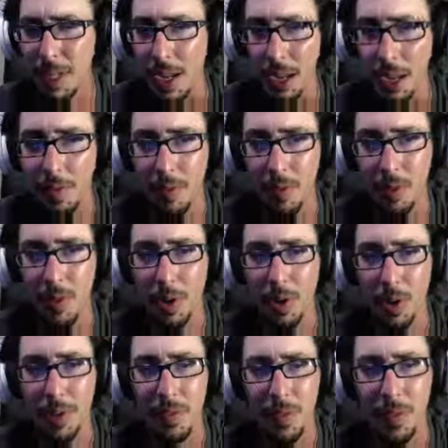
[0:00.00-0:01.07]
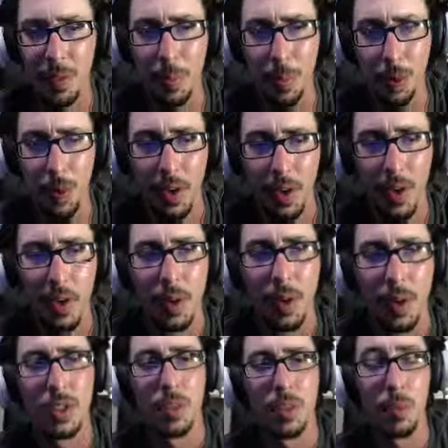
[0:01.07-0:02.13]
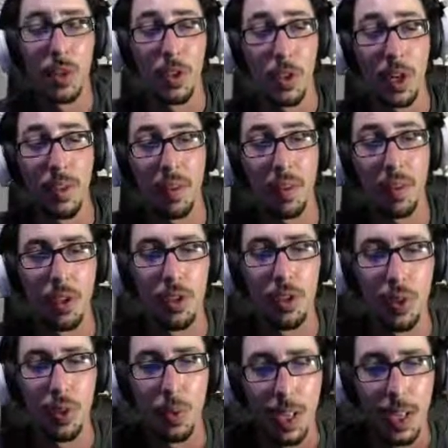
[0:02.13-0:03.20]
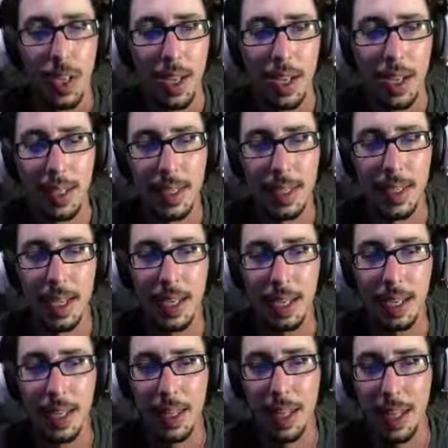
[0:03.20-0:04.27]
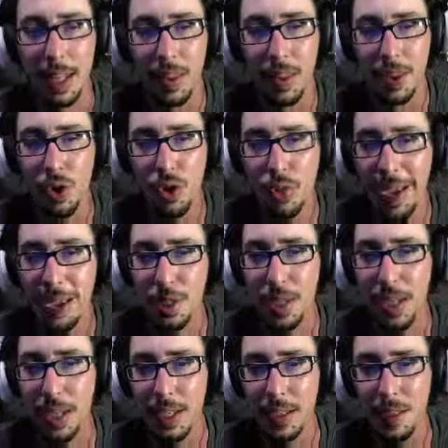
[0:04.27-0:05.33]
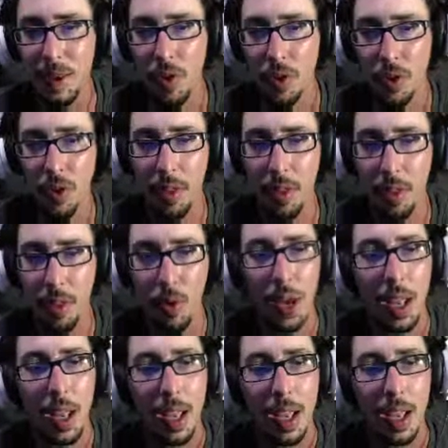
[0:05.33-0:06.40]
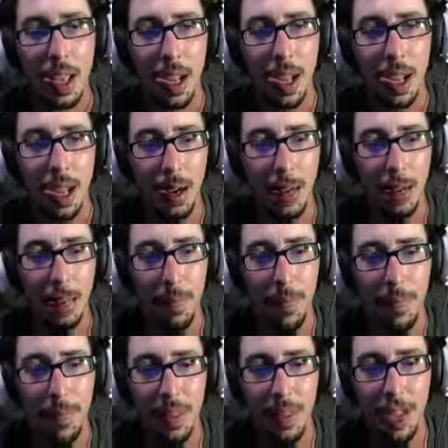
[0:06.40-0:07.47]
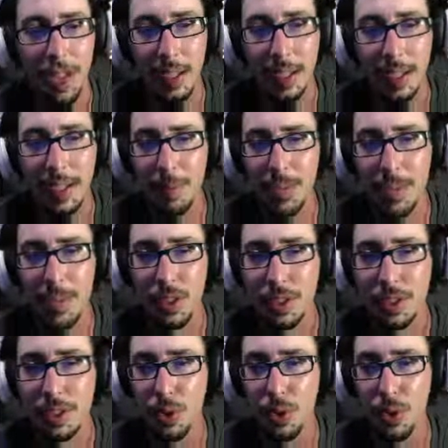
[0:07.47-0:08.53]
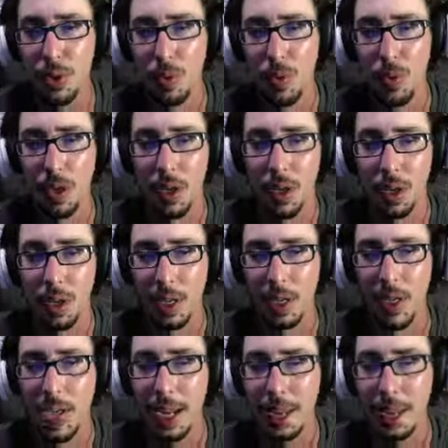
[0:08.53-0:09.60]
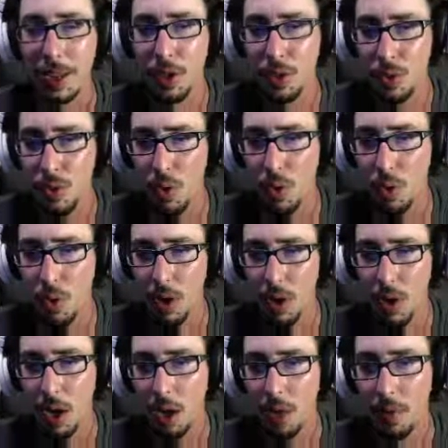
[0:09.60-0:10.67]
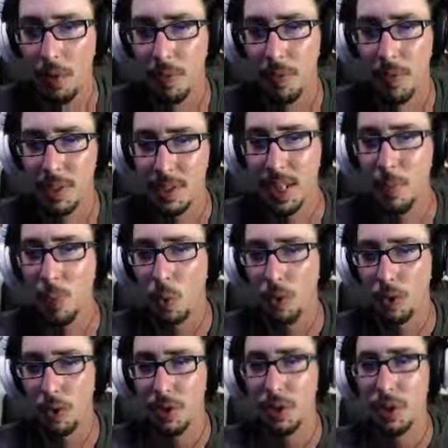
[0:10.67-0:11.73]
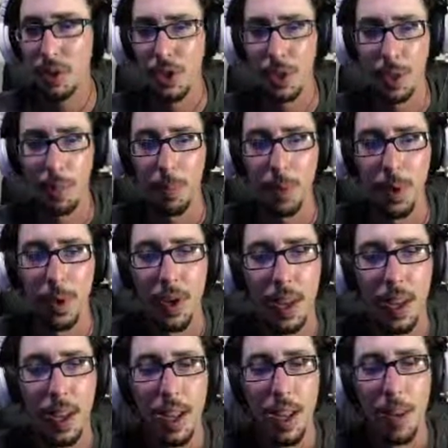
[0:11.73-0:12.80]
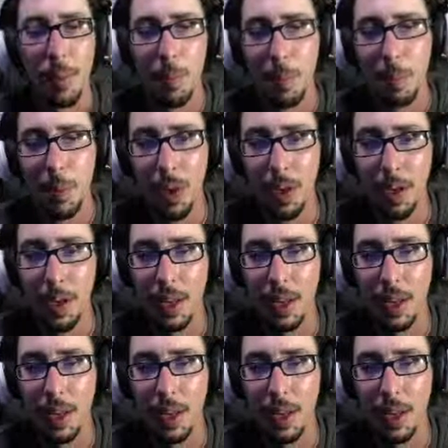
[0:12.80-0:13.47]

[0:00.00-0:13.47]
from the developer, which is from the 25th of June, it says that the new management has fallen through. They attempted to gain control of the Steamworks ownership, but